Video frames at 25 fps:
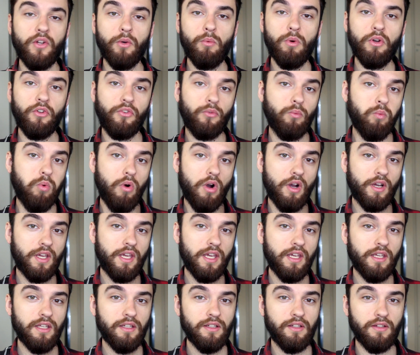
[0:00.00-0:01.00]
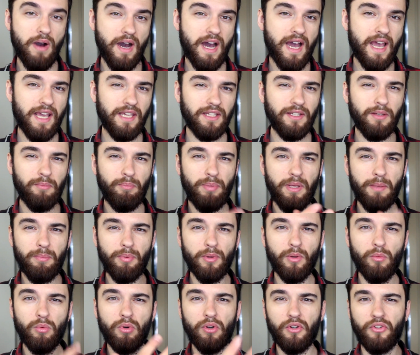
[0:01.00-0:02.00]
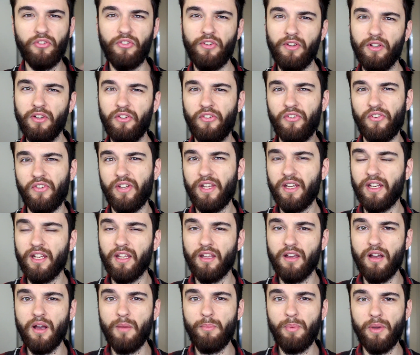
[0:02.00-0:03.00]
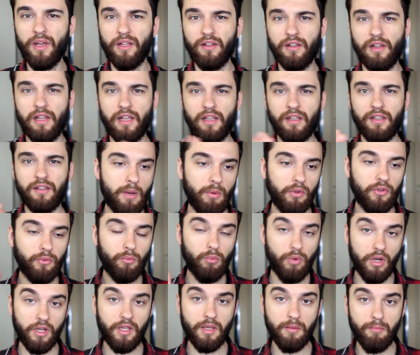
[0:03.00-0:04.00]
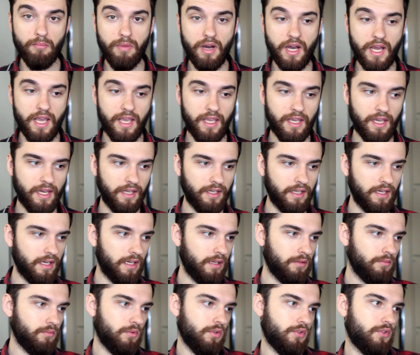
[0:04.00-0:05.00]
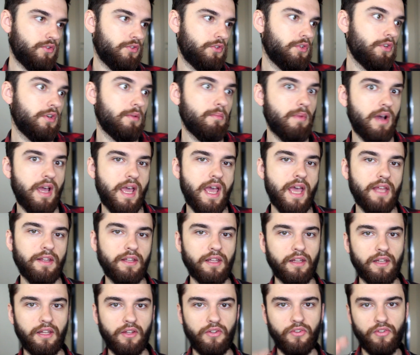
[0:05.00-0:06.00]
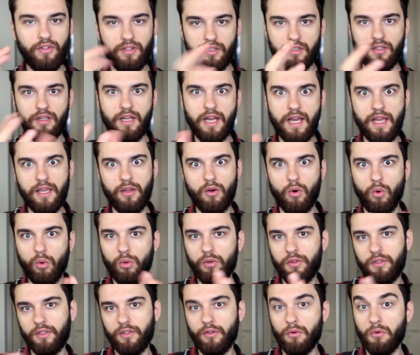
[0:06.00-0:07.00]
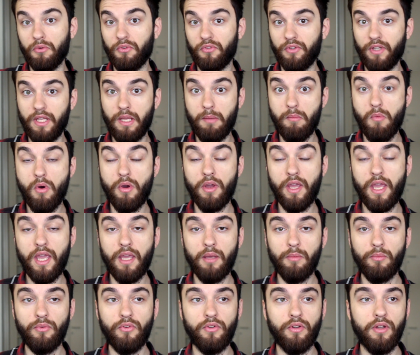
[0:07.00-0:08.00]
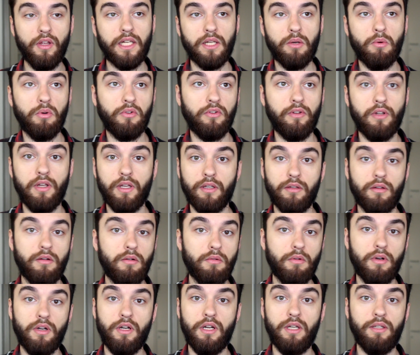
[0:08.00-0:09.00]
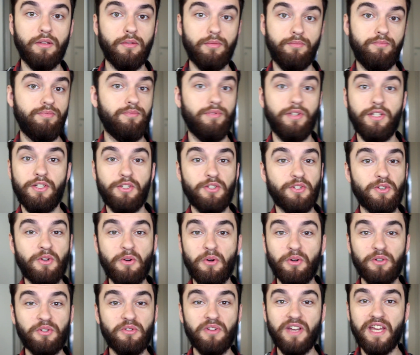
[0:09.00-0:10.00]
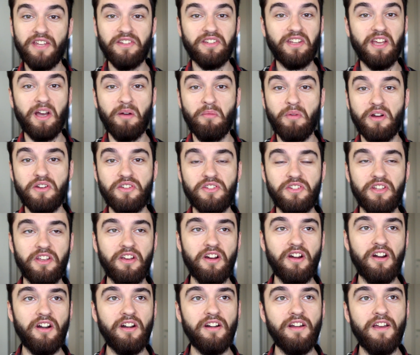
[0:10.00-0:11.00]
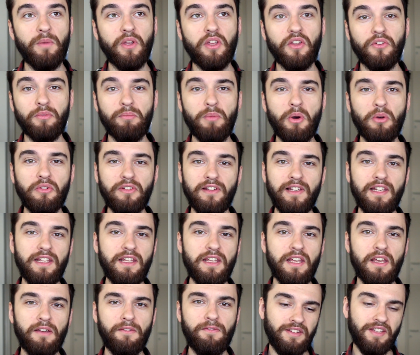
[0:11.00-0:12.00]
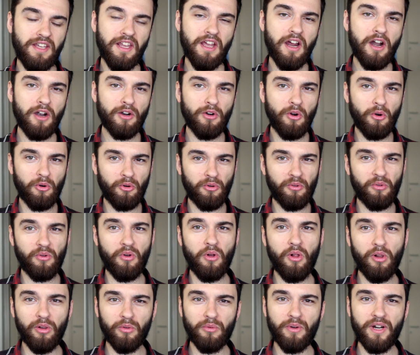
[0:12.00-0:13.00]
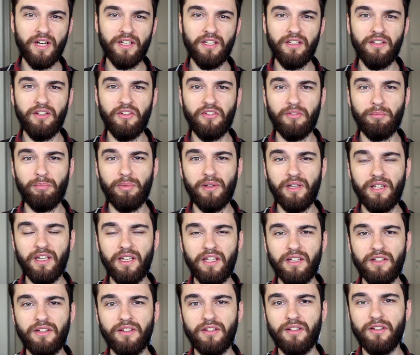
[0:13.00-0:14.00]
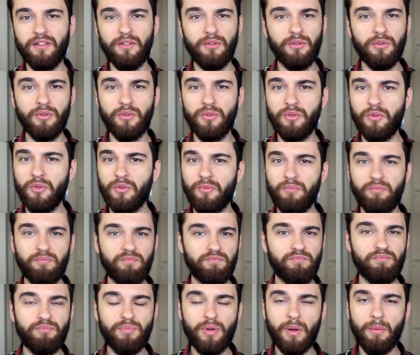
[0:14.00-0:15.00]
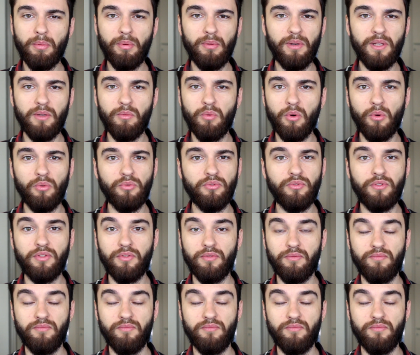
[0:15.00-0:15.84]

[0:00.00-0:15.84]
I was walking by, the people were still setting up, and I was walking by and I just turned my head and I see a guy holding those Game Boy games, and I was like, alright, just going to ask how much they are, because mostly if they are already displayed, you probably won't